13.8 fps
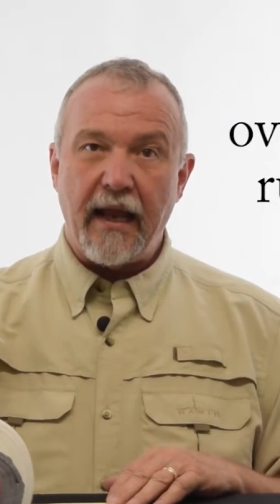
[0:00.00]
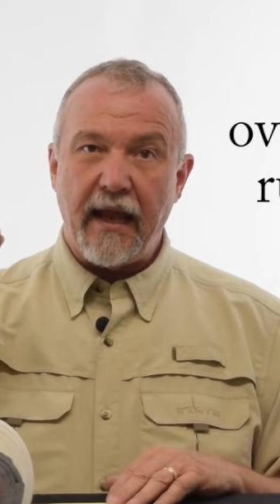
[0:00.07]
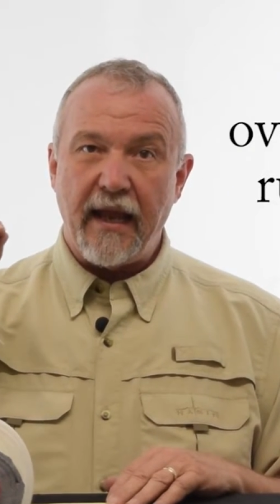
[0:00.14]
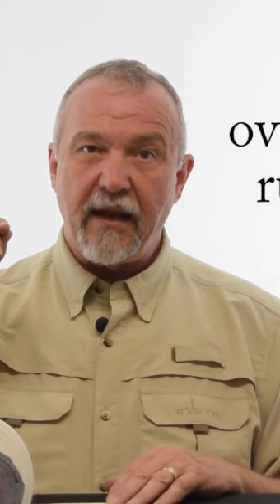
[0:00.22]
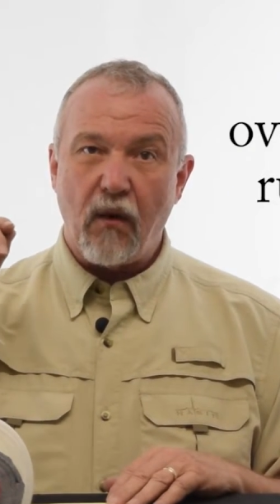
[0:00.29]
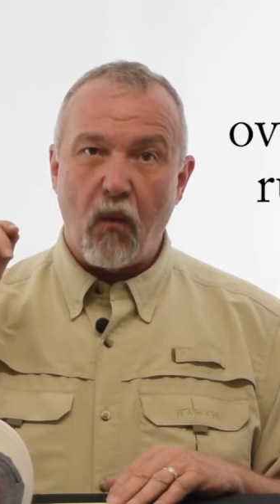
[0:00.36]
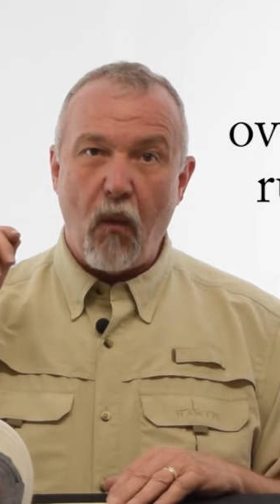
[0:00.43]

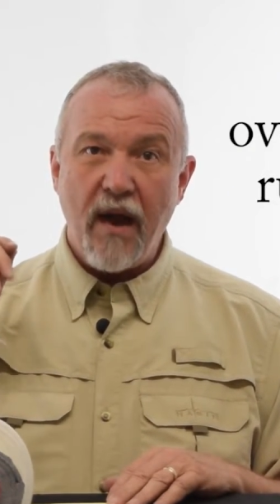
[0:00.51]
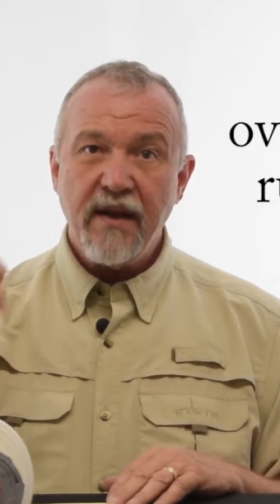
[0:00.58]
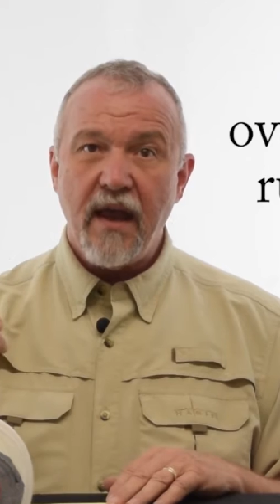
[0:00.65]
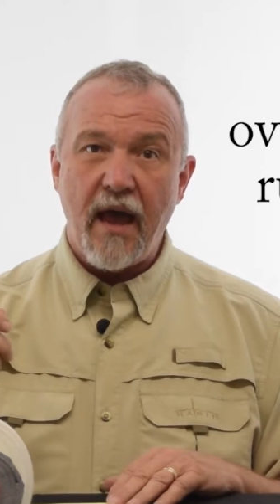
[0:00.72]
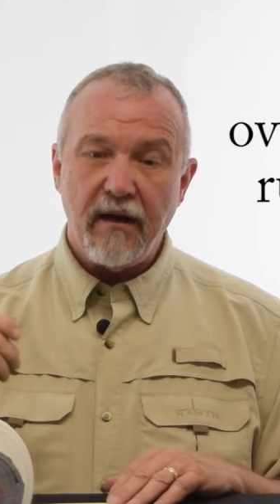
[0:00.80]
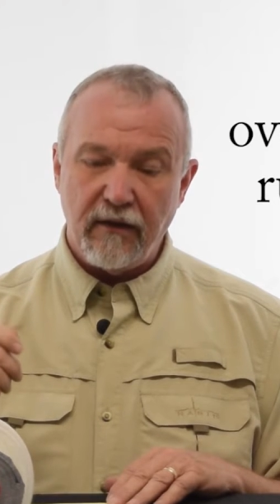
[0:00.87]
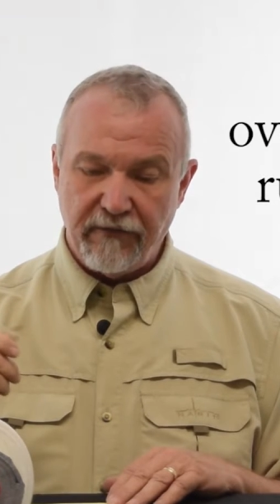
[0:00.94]
In a
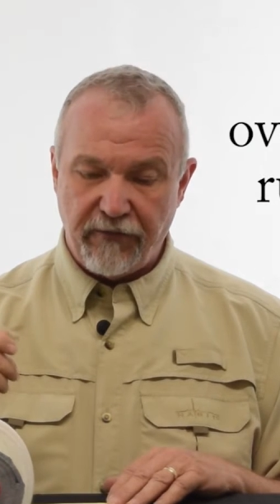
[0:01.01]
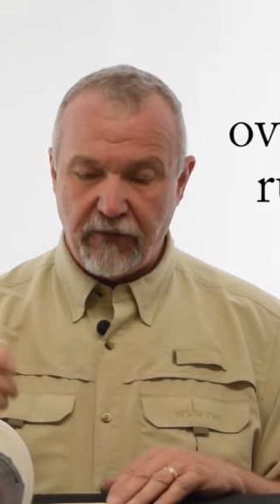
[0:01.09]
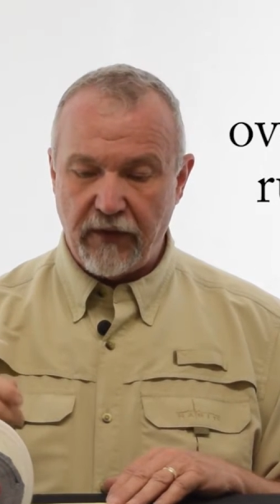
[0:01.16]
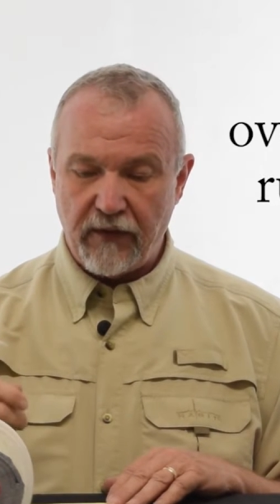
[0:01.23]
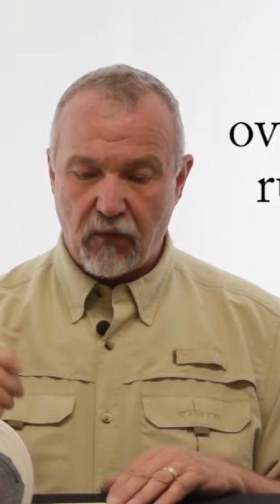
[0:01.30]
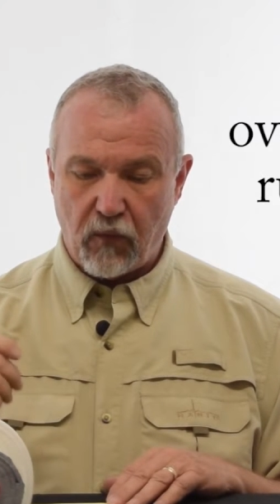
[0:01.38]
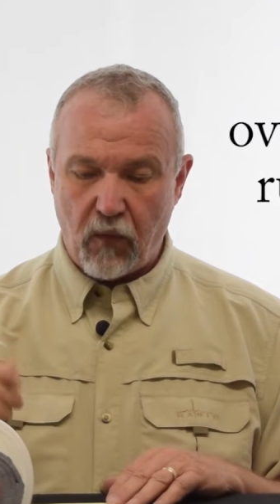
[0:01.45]

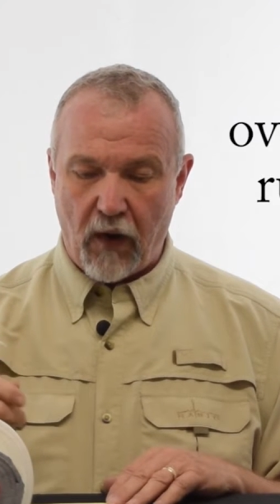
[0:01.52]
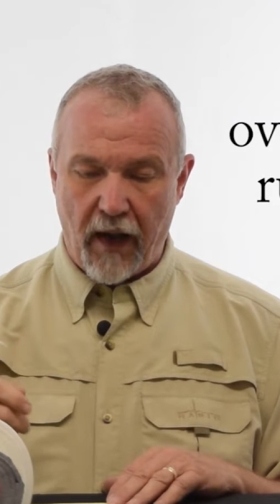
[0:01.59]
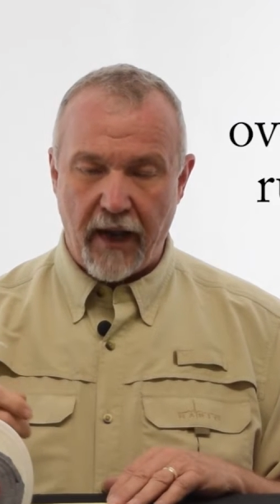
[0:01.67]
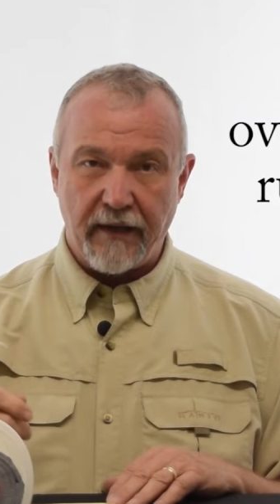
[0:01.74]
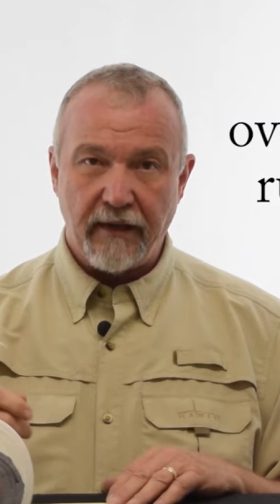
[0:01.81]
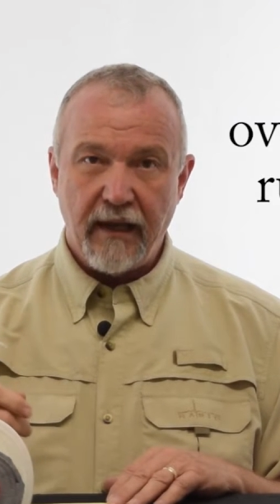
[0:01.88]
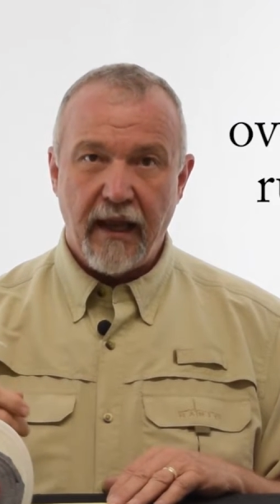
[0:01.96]
100-foot
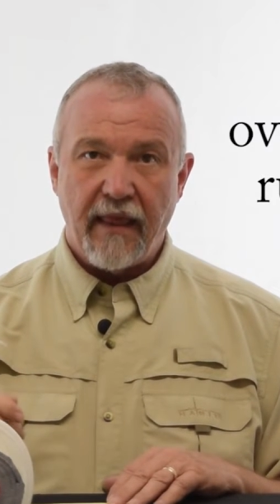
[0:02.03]
run,